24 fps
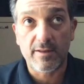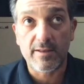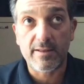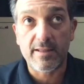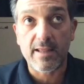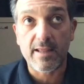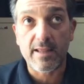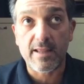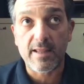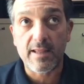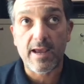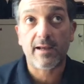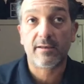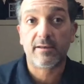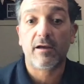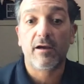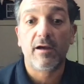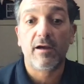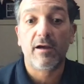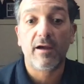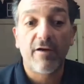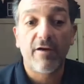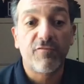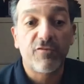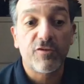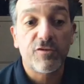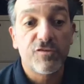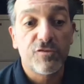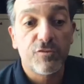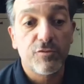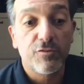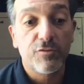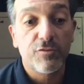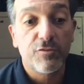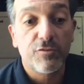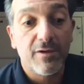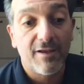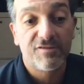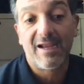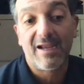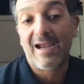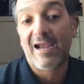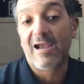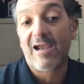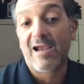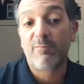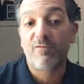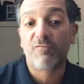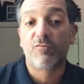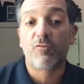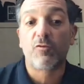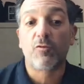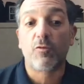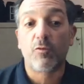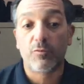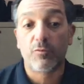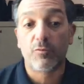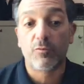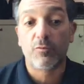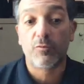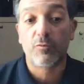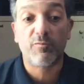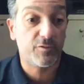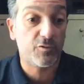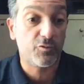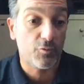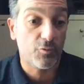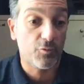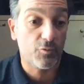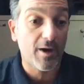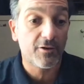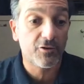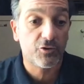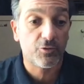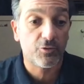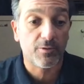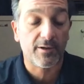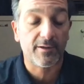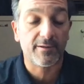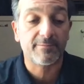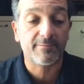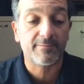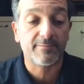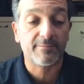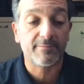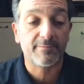that every student has to have to graduate.